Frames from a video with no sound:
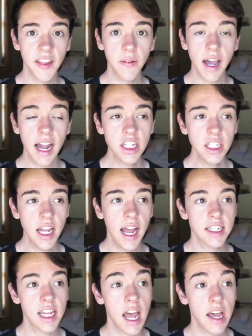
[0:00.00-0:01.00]
And so I actually
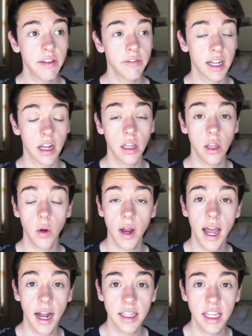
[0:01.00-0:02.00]
had to have like a long
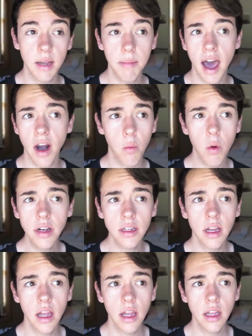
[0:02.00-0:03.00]
hard think about it. What
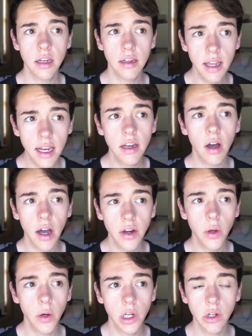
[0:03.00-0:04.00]
did I
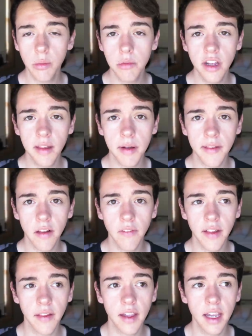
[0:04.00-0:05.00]
do to amuse
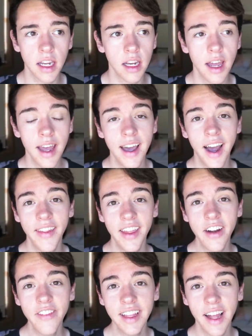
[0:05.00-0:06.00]
myself as a kid? And
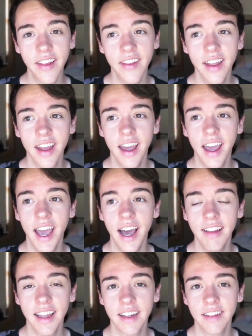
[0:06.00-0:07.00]
then I realised
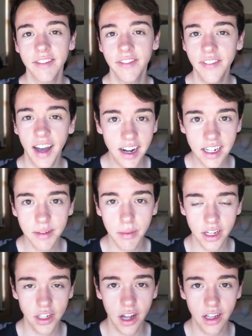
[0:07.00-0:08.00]
how like fucked
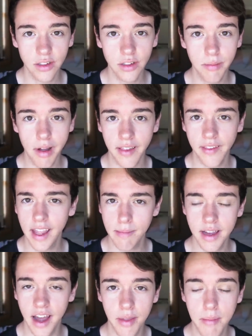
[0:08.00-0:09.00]
my childhood must
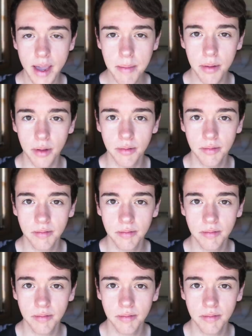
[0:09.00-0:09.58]
seem to other people.